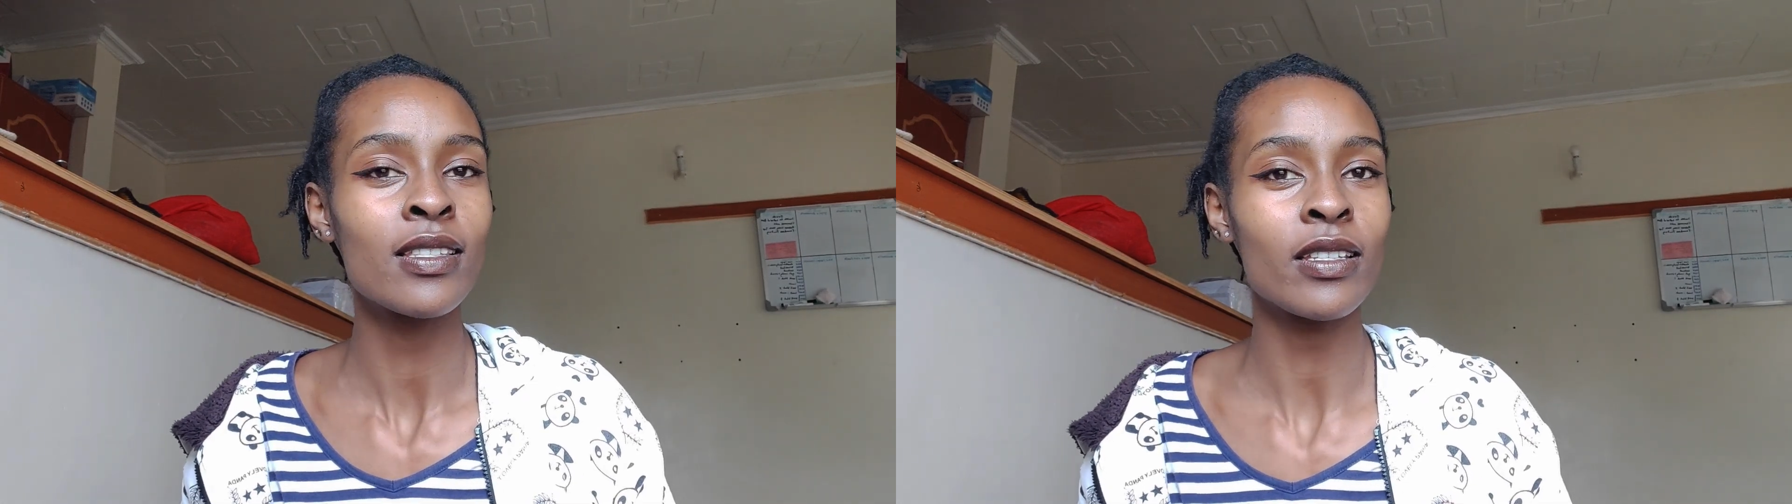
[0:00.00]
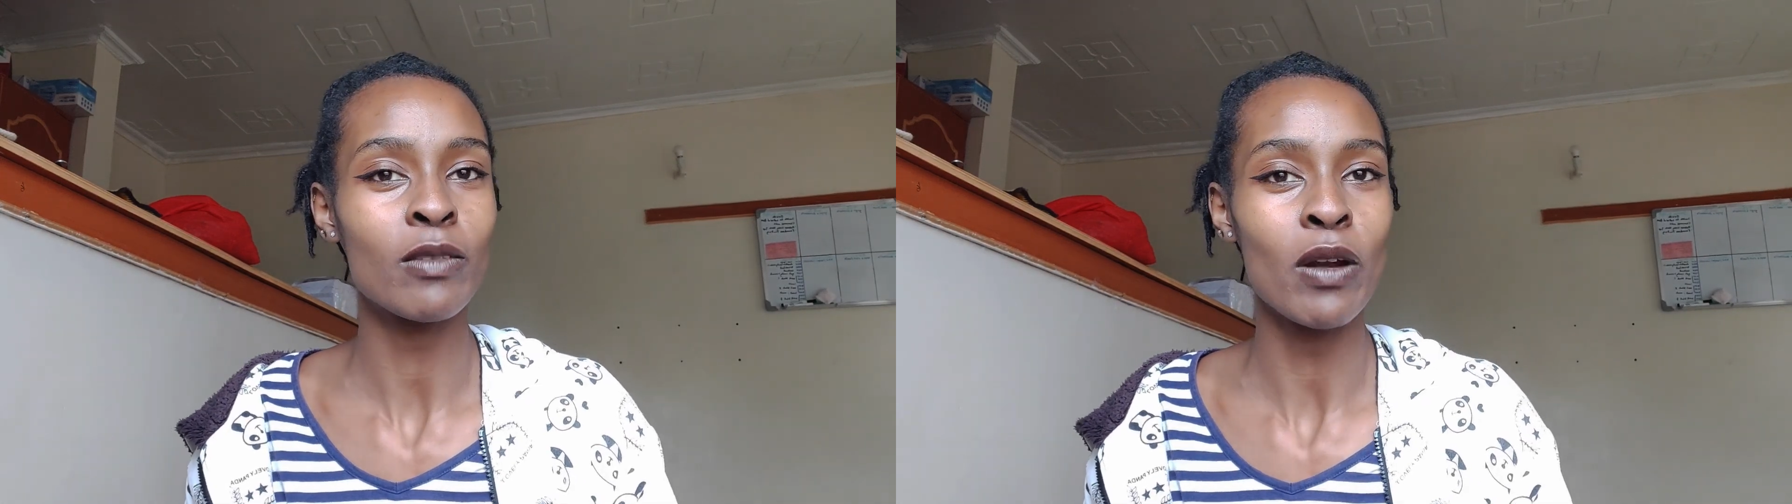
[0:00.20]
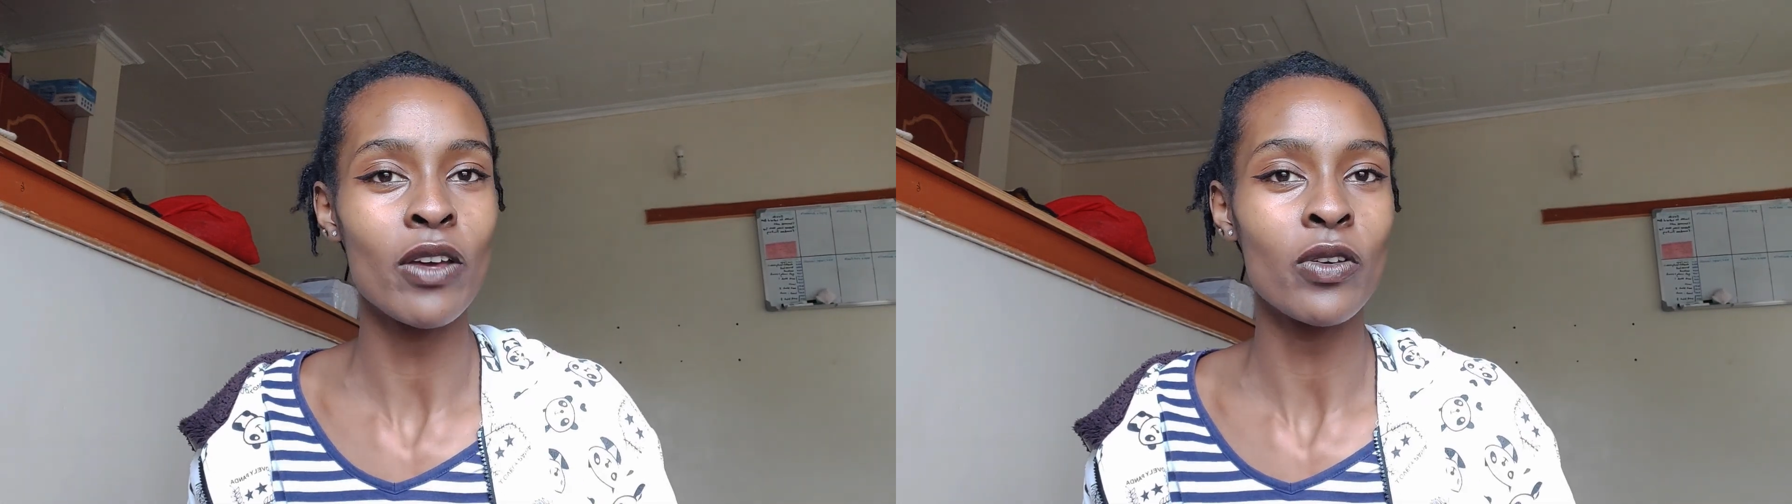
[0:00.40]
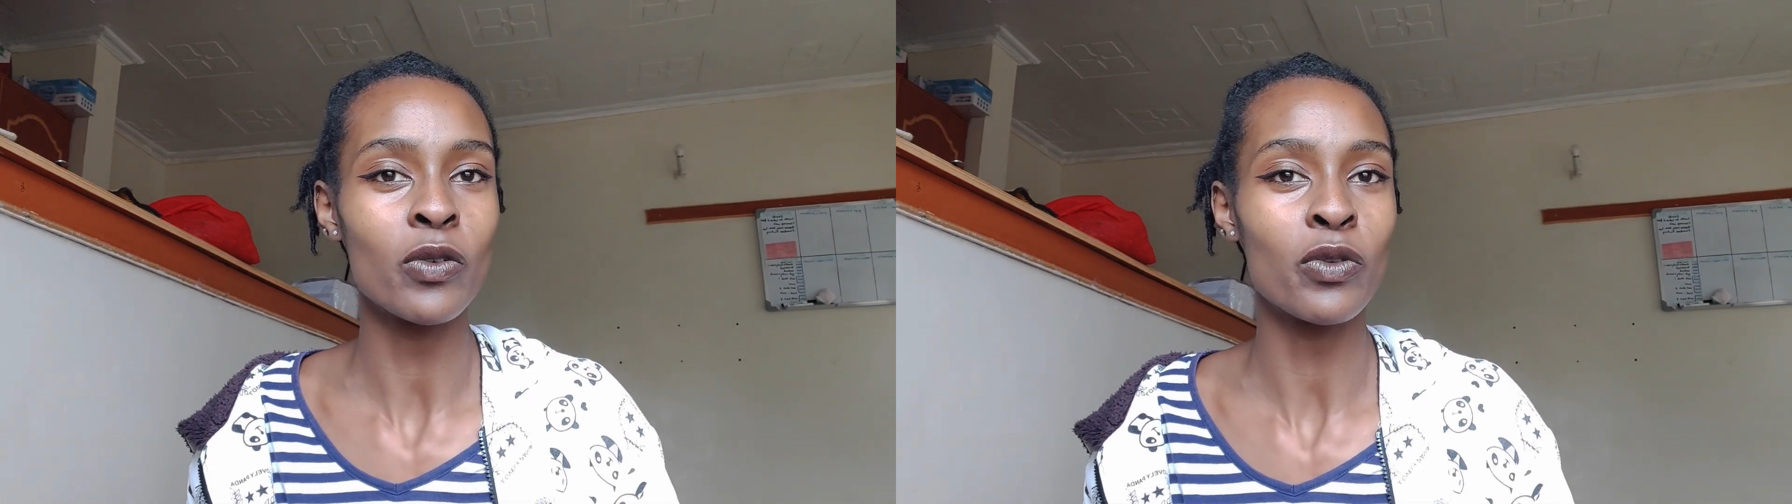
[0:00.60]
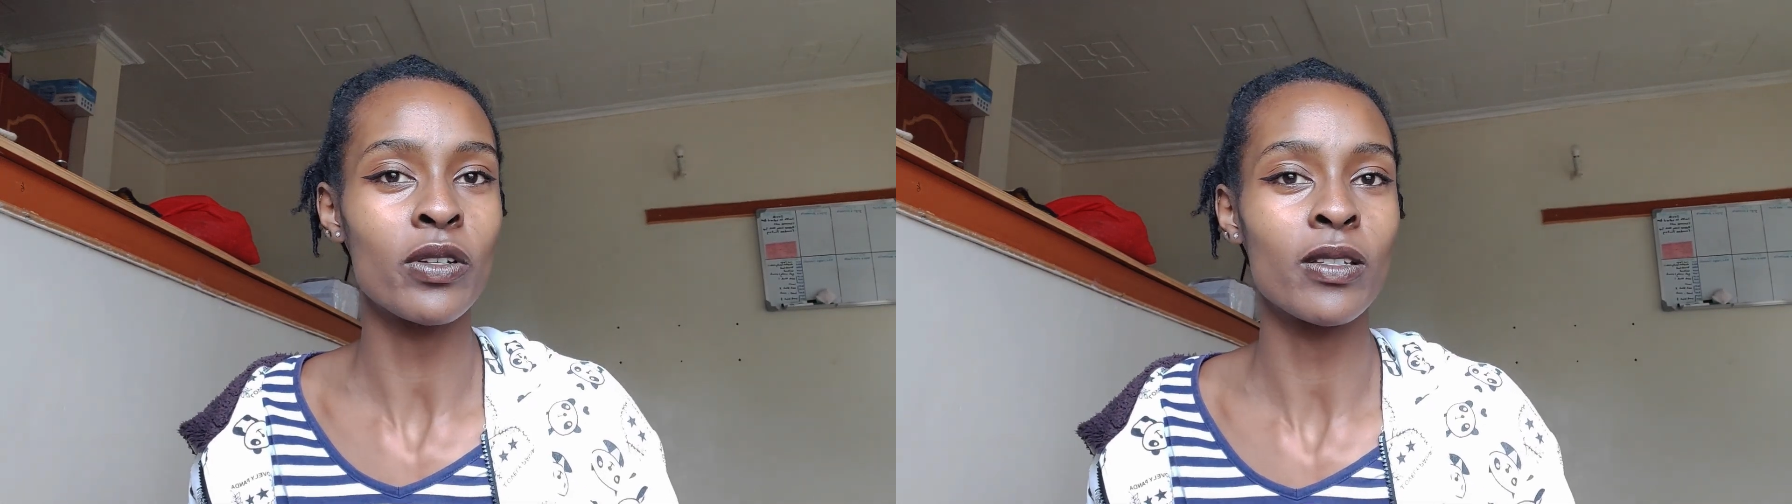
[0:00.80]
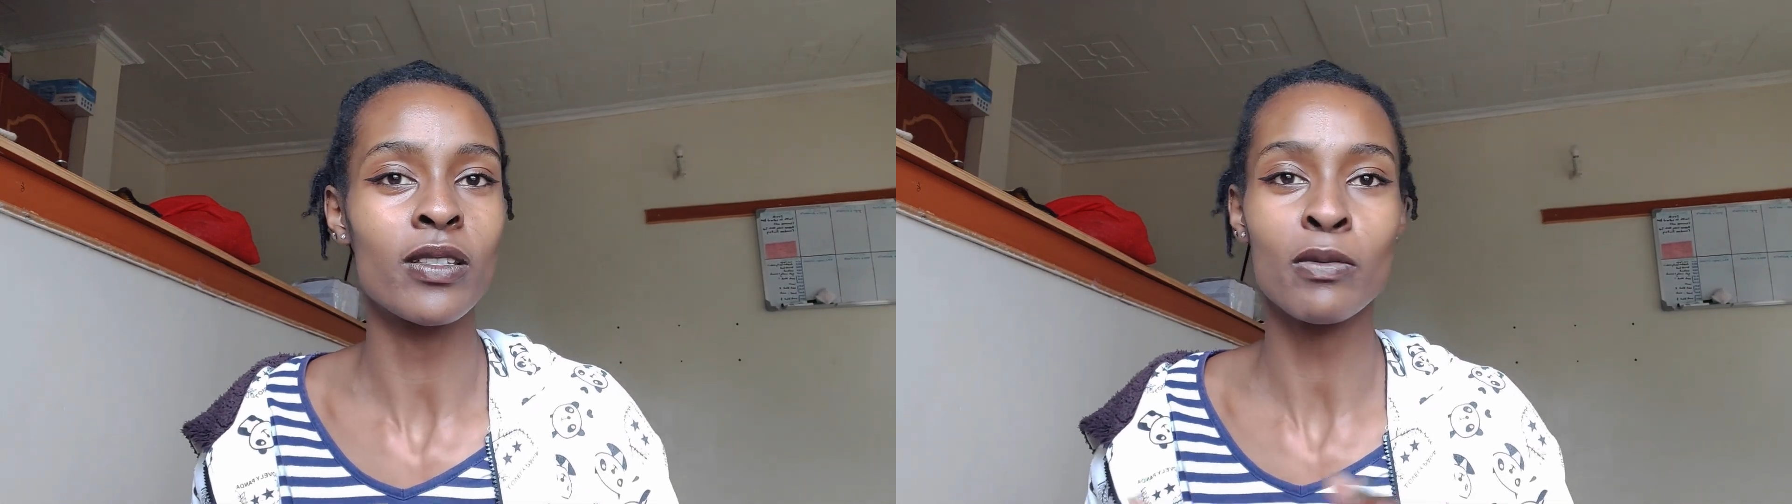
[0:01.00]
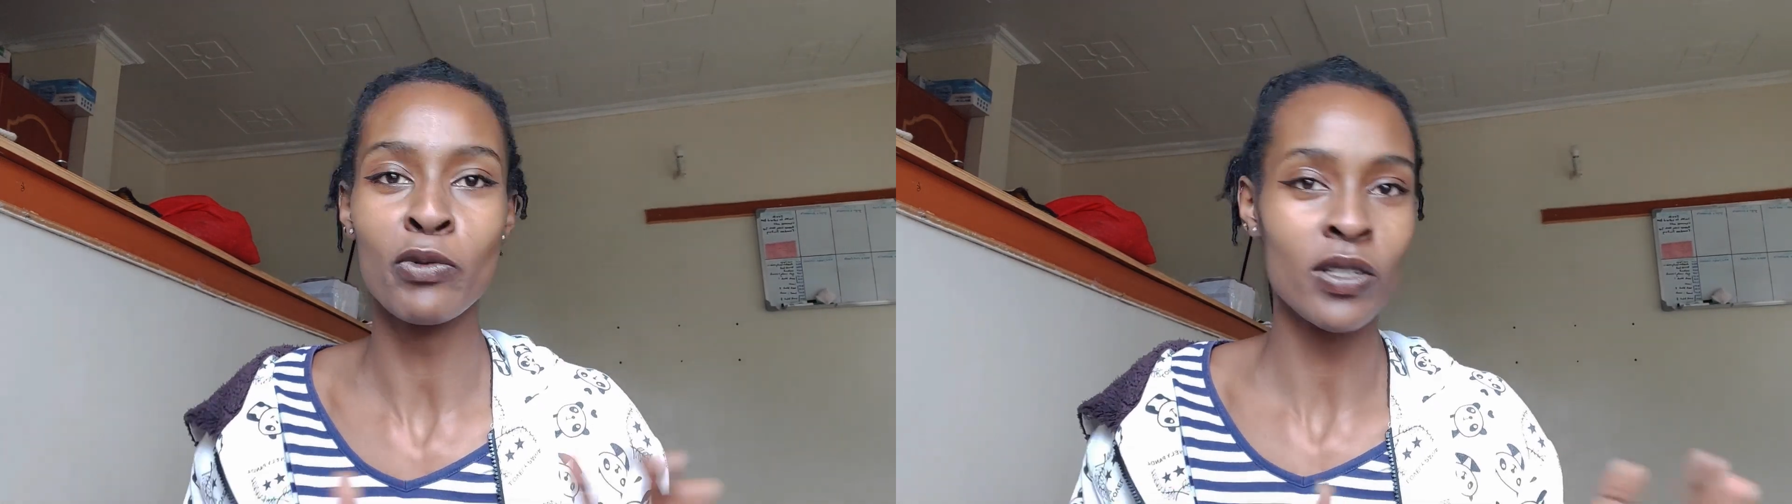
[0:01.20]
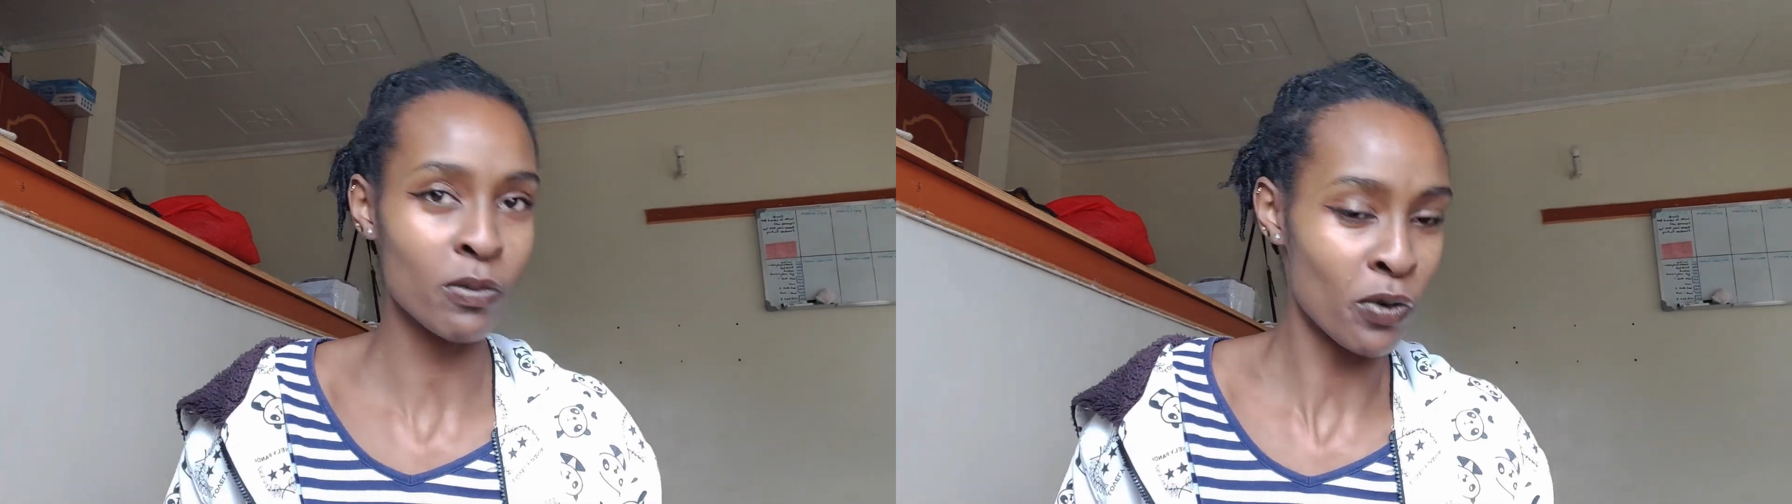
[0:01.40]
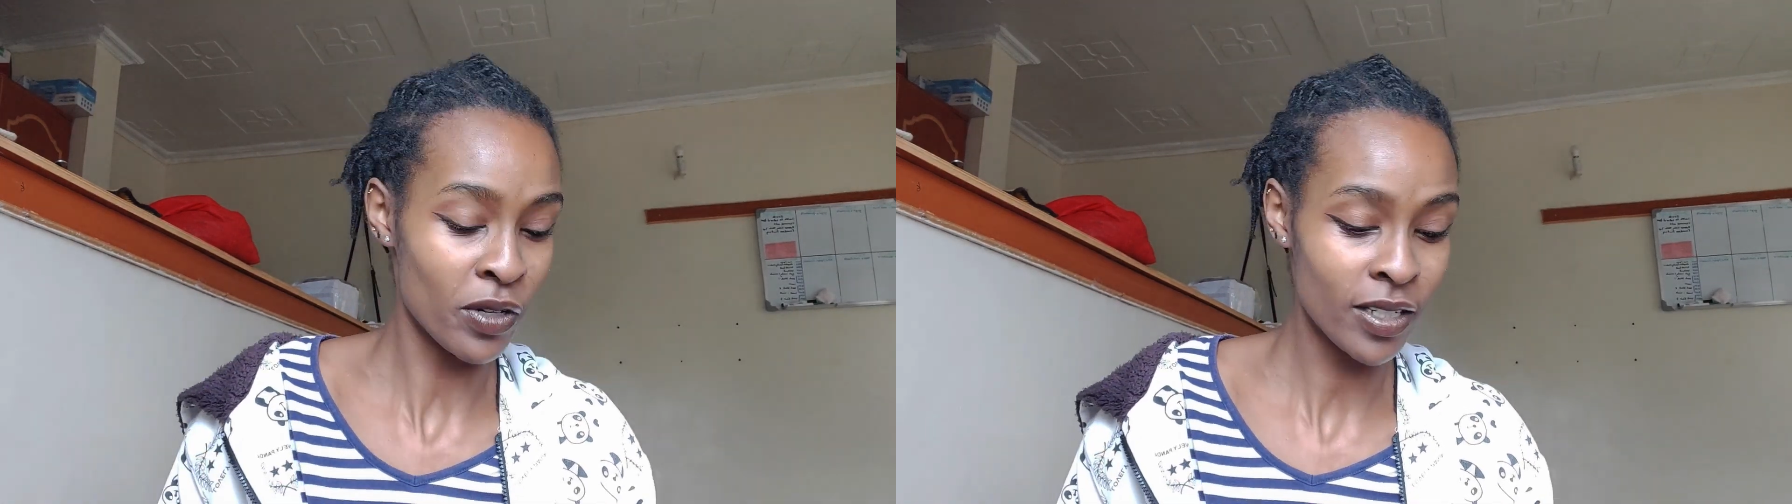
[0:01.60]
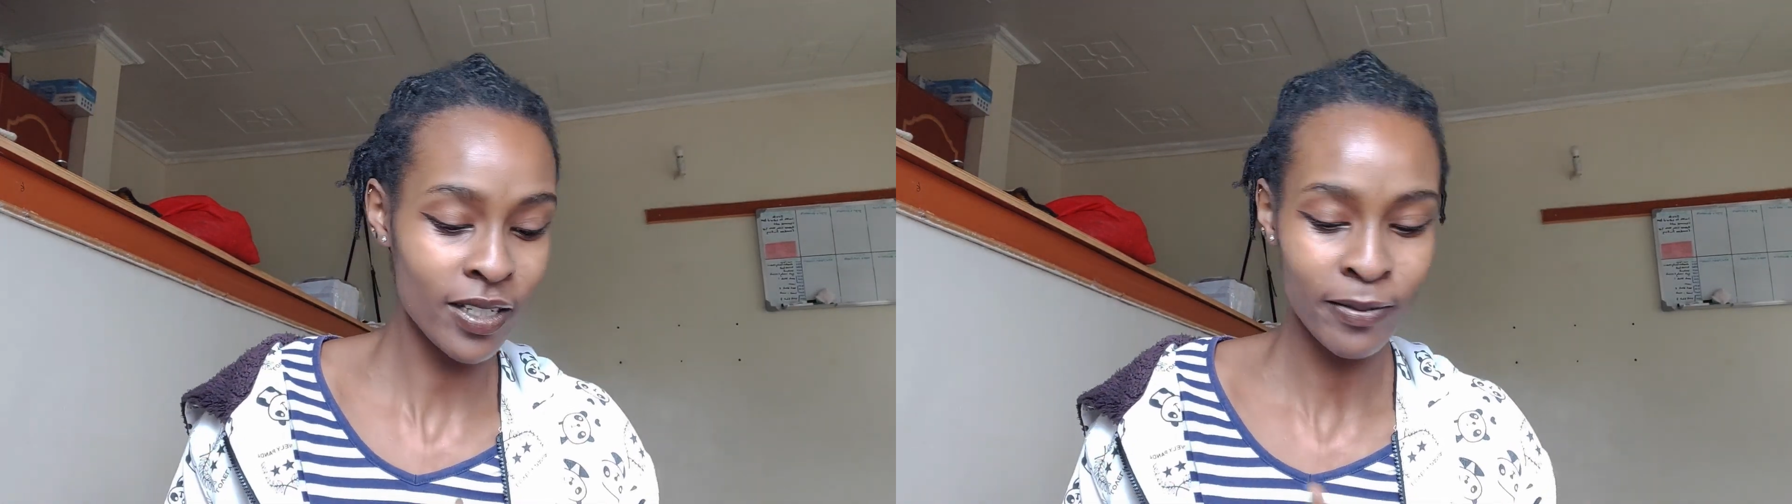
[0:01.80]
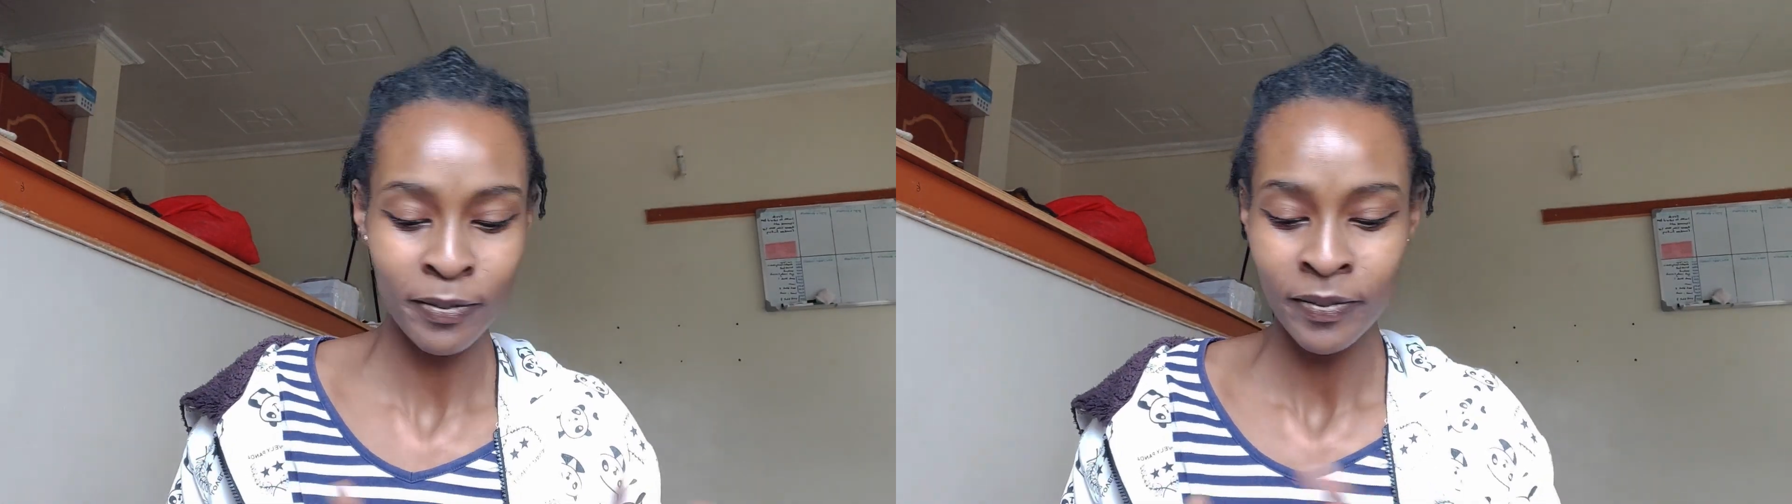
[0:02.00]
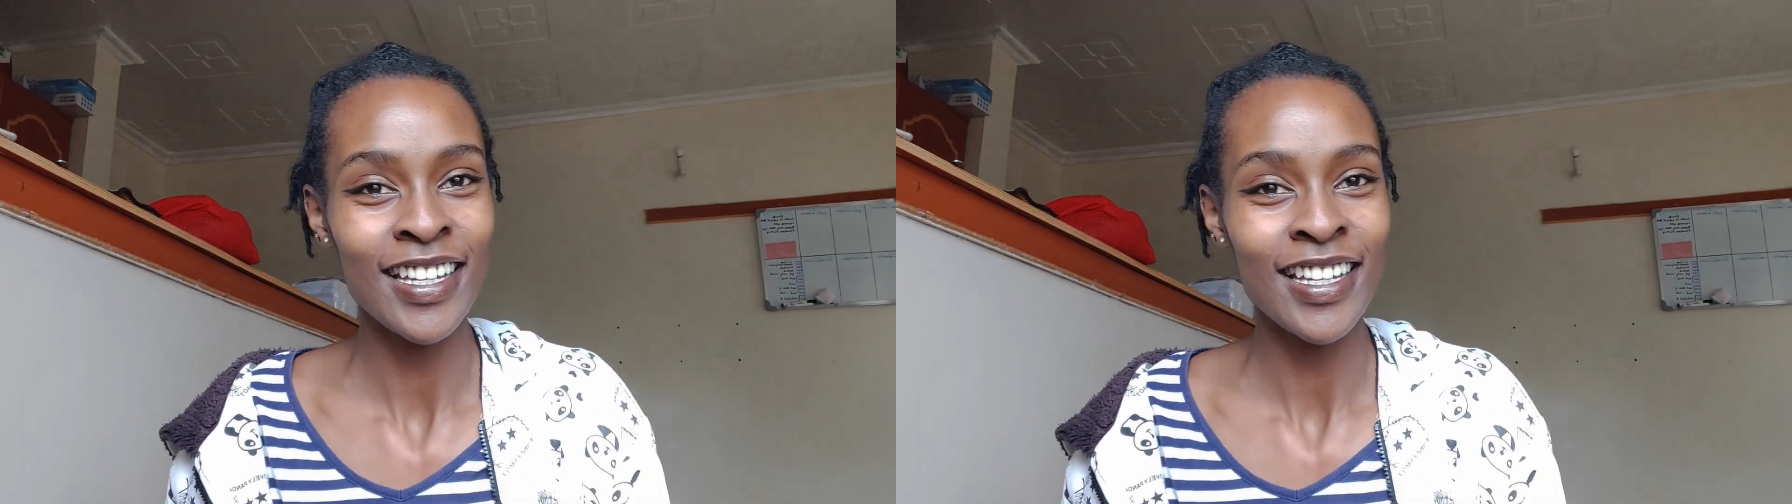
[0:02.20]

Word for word: City Marathon was postponed.